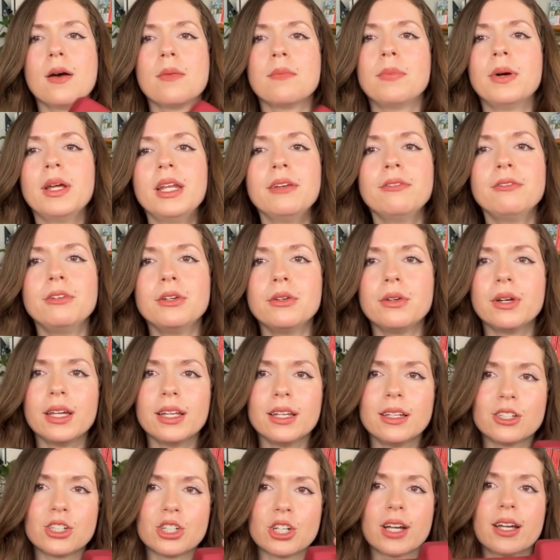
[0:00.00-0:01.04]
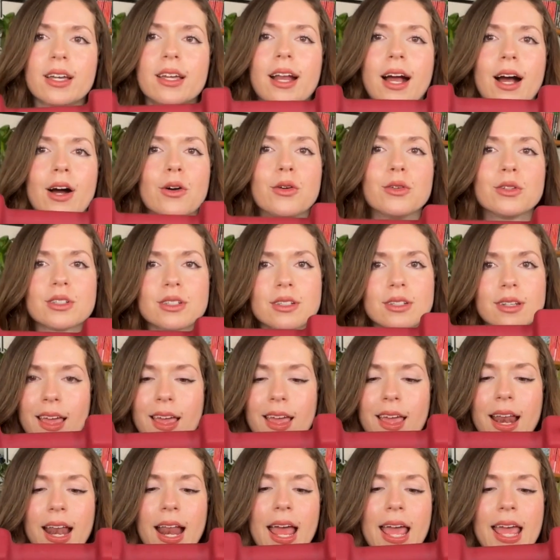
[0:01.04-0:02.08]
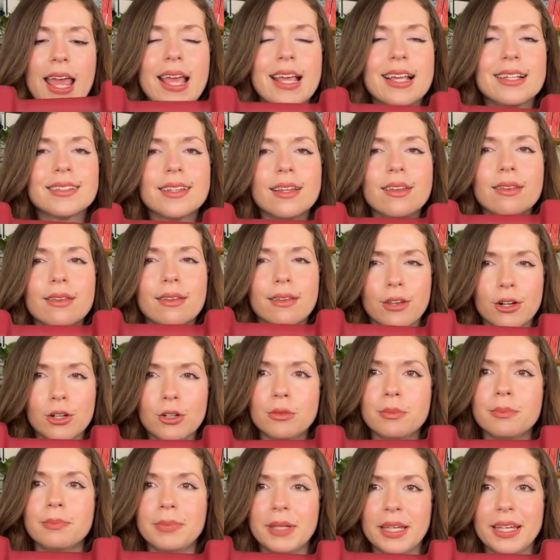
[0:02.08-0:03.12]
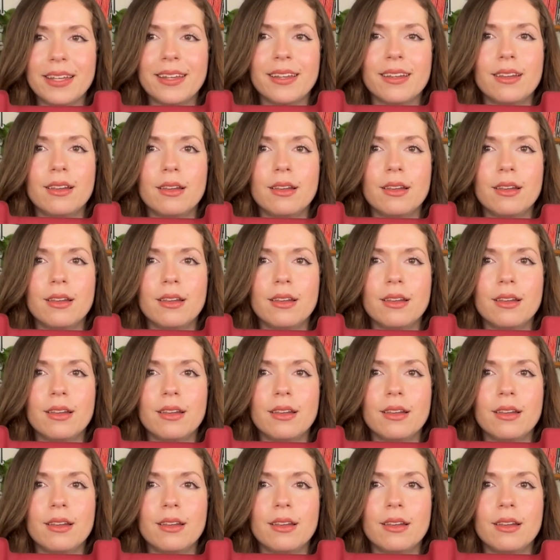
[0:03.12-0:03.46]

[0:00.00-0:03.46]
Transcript: but if you kind of check it out, it is a little bit